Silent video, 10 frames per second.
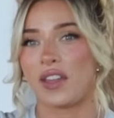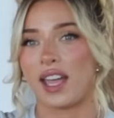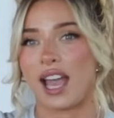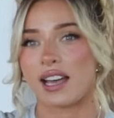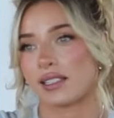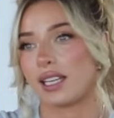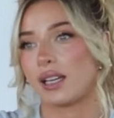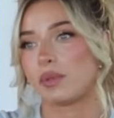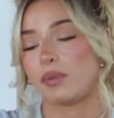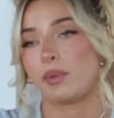like asking
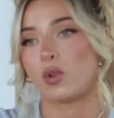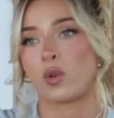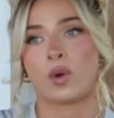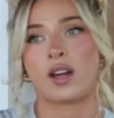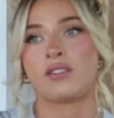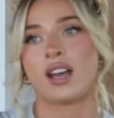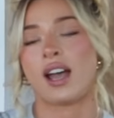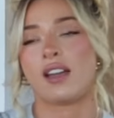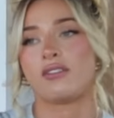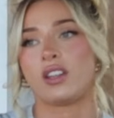him to be more aware of
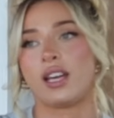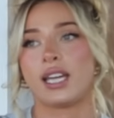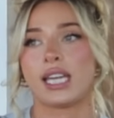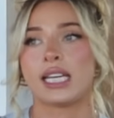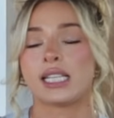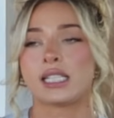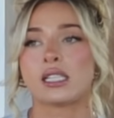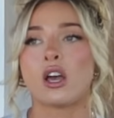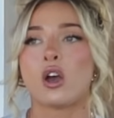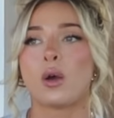that, I feel like
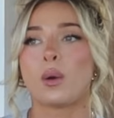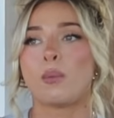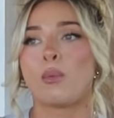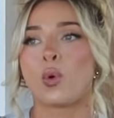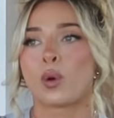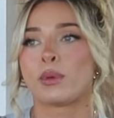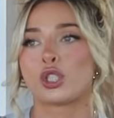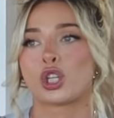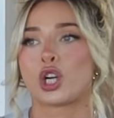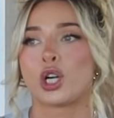is more
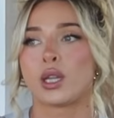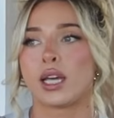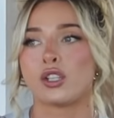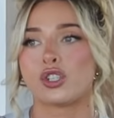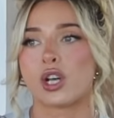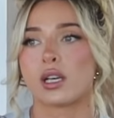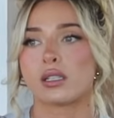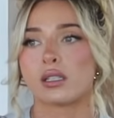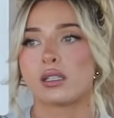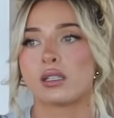mature than
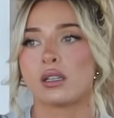just,